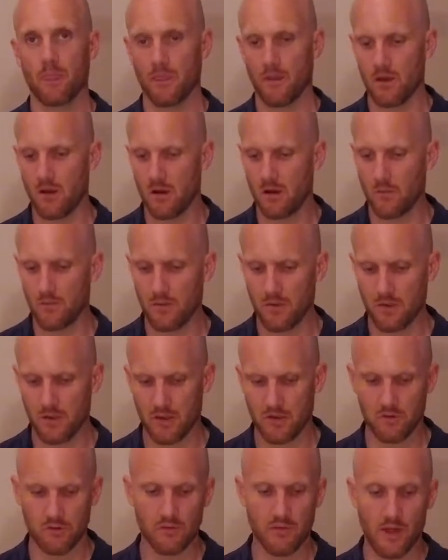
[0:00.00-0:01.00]

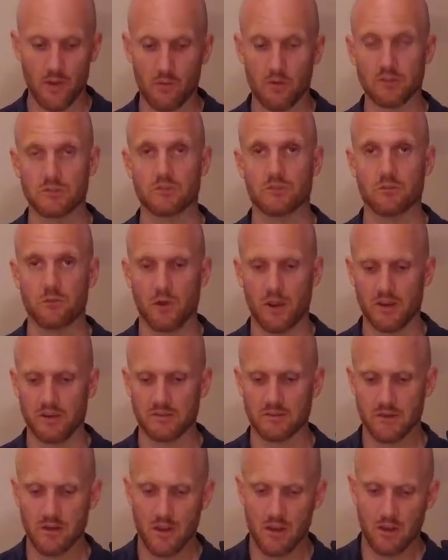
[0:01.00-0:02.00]
And do that once or
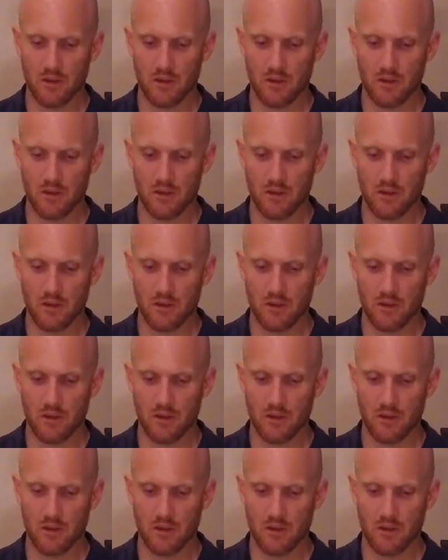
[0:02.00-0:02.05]
twice.